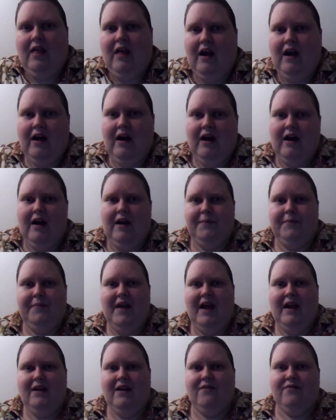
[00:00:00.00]
uh, I'm
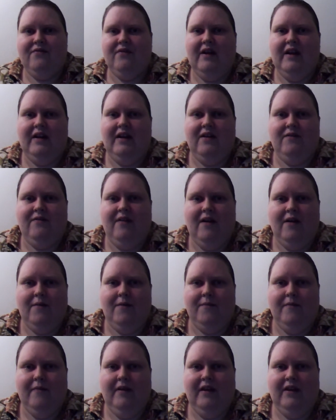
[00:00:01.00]
not afraid of
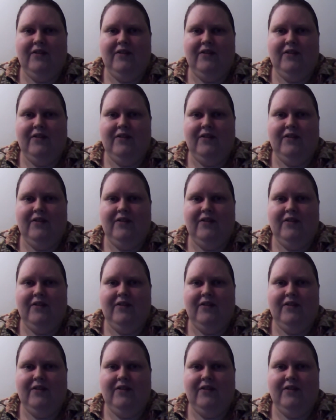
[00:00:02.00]
him.